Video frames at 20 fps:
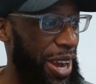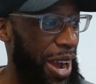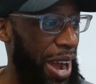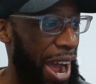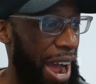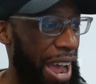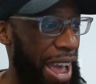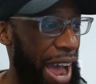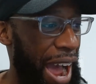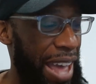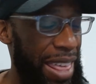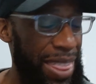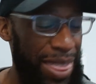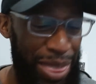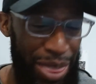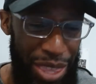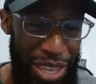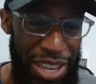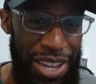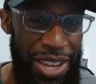I
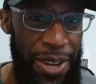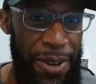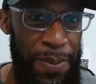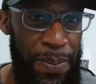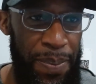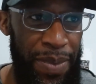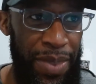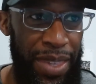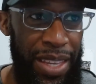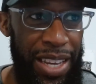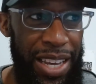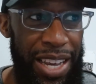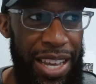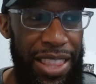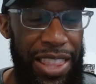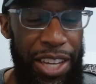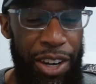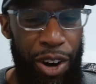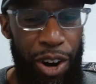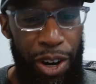think
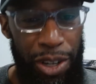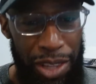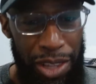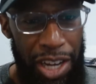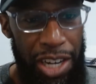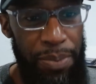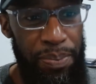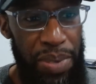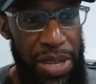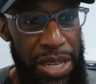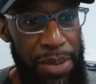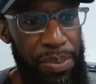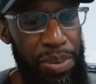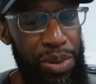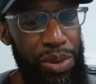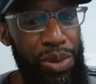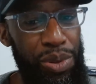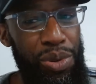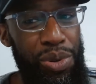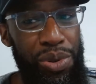there are a lot of
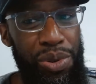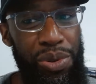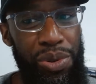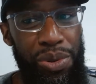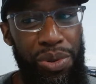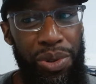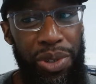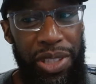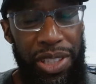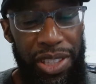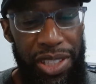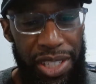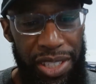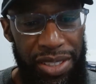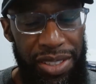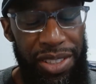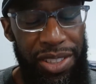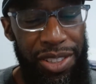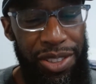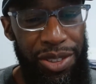people who
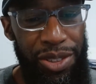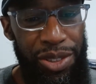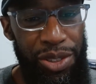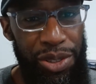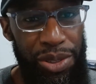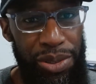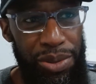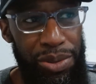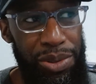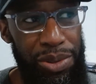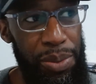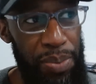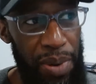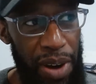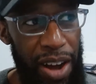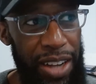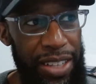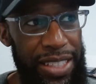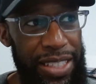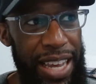listen to the
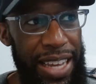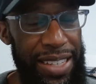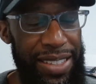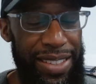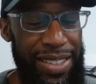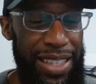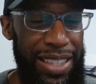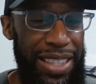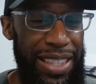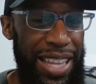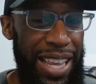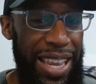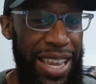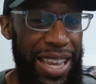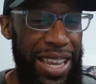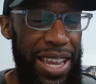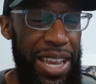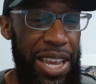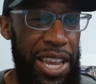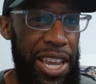podcast and
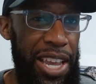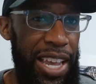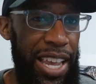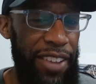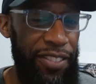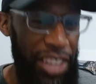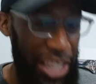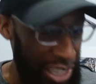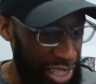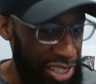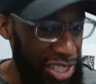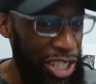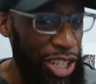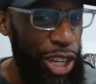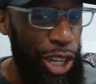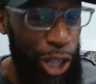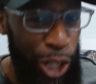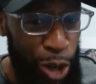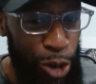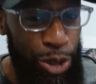if they listen
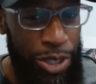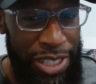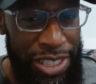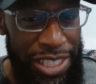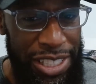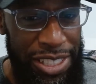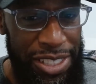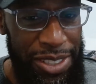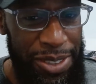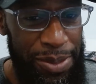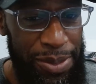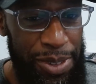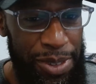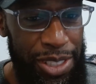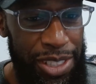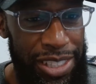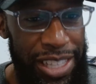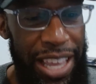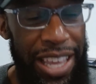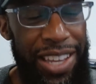closely,
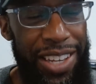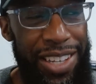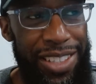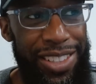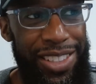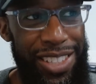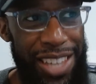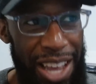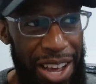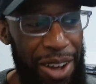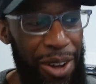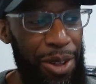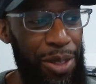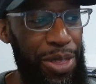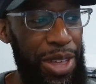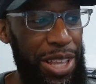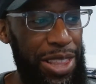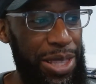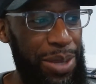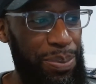they can tell
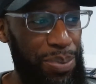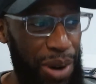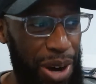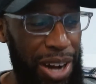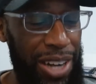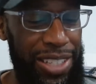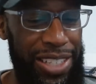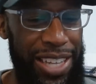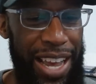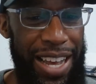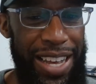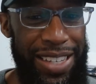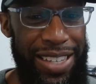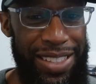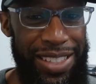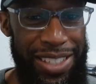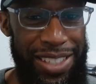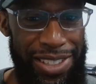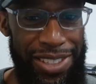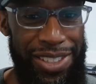that the podcast
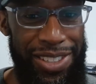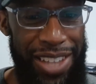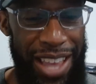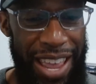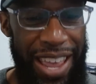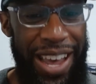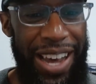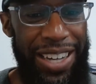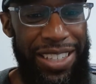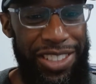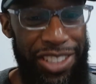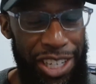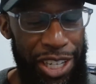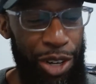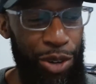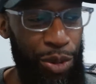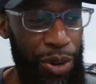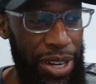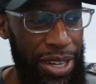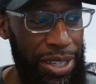is AI
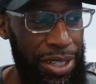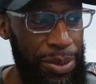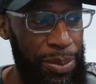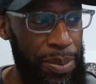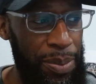generated.